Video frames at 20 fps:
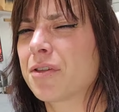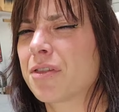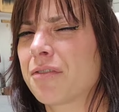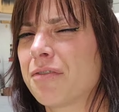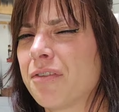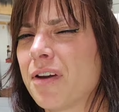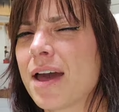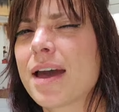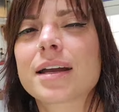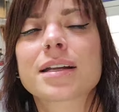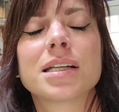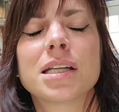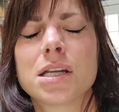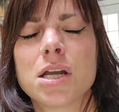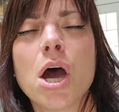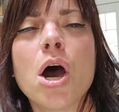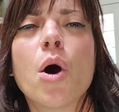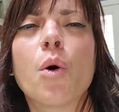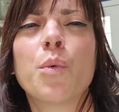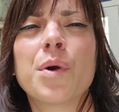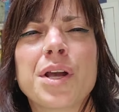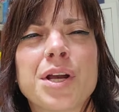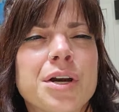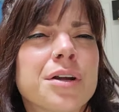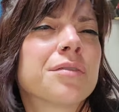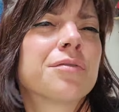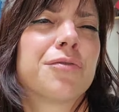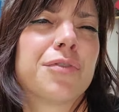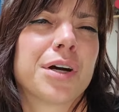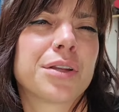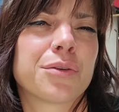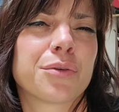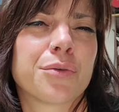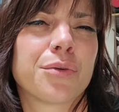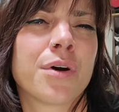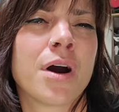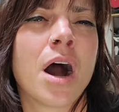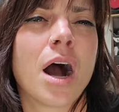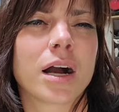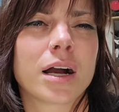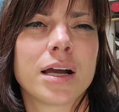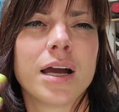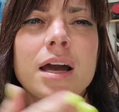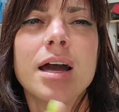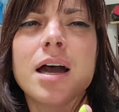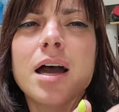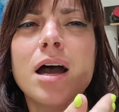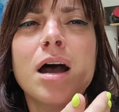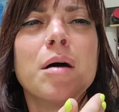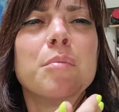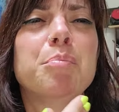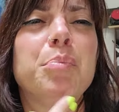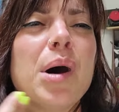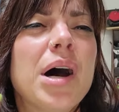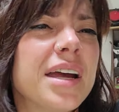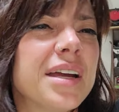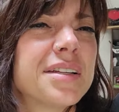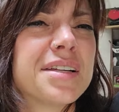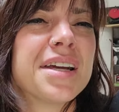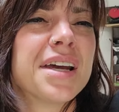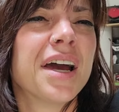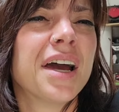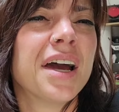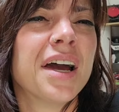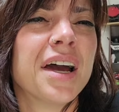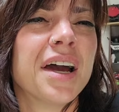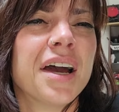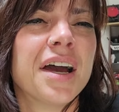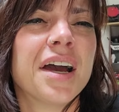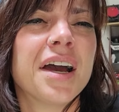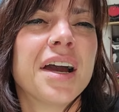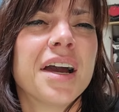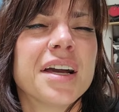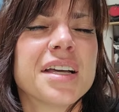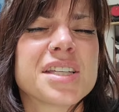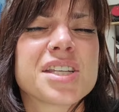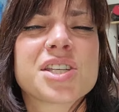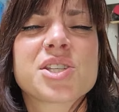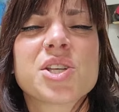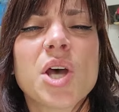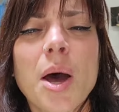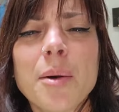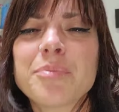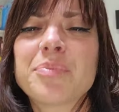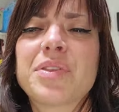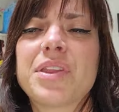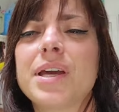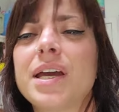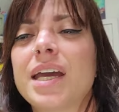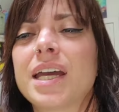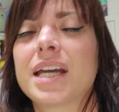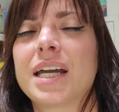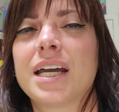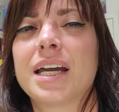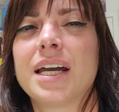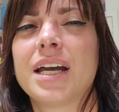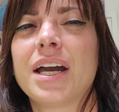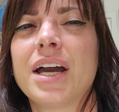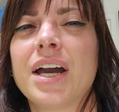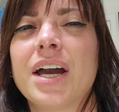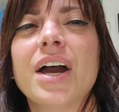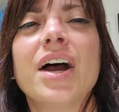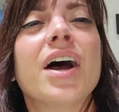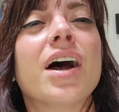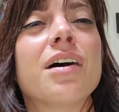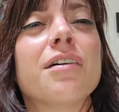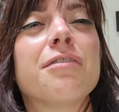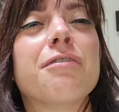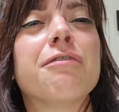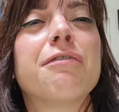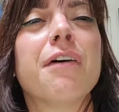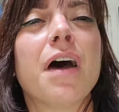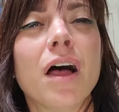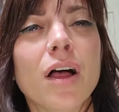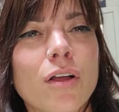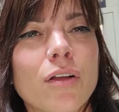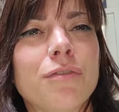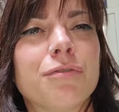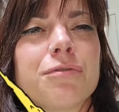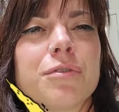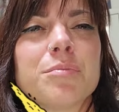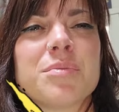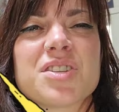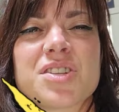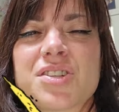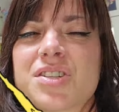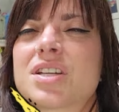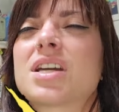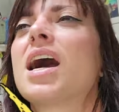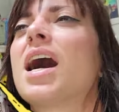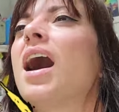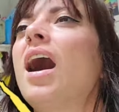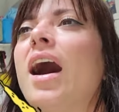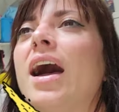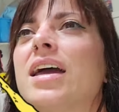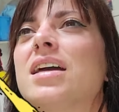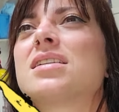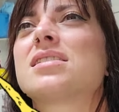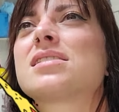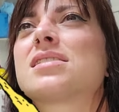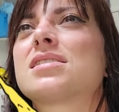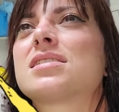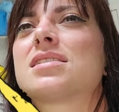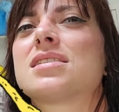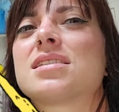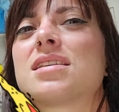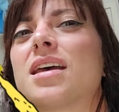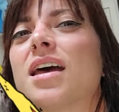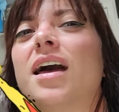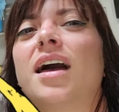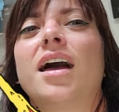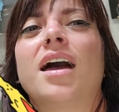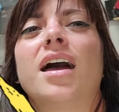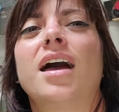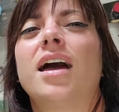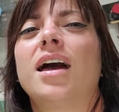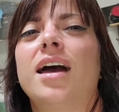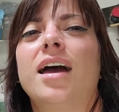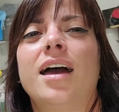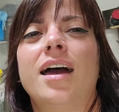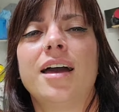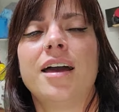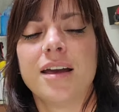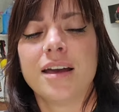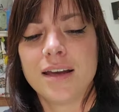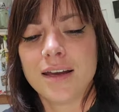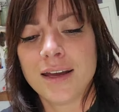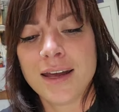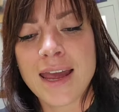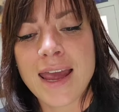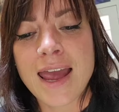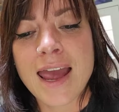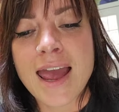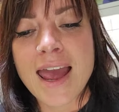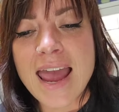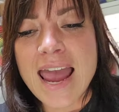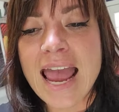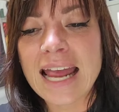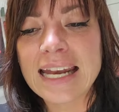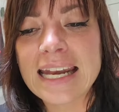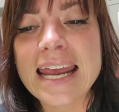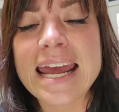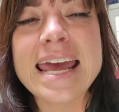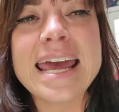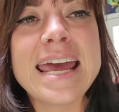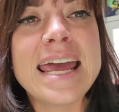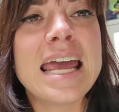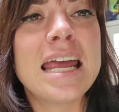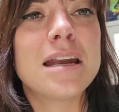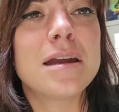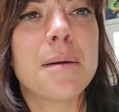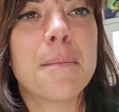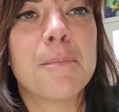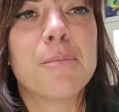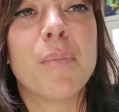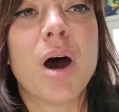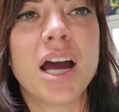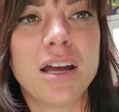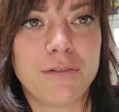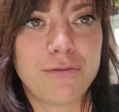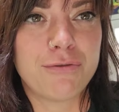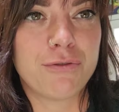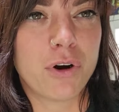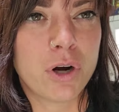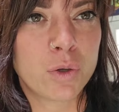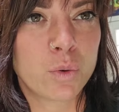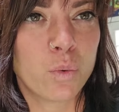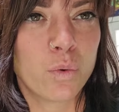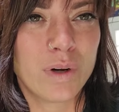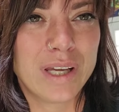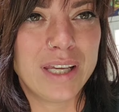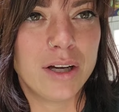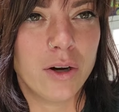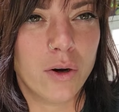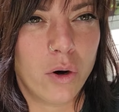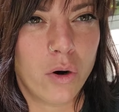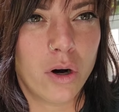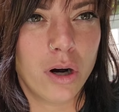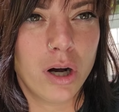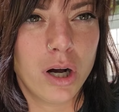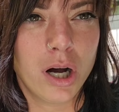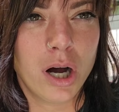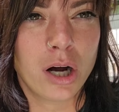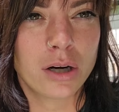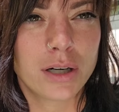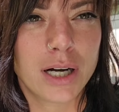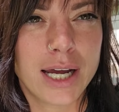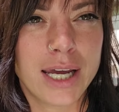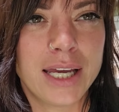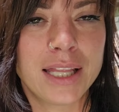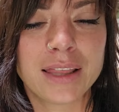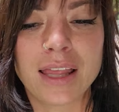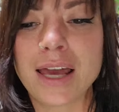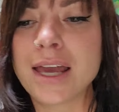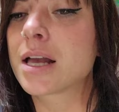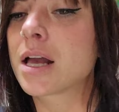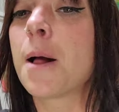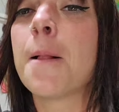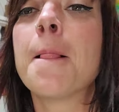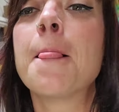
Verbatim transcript: the fact? No, we couldn't find the rock. But something fell from the skies and hit my front wheel. All right, like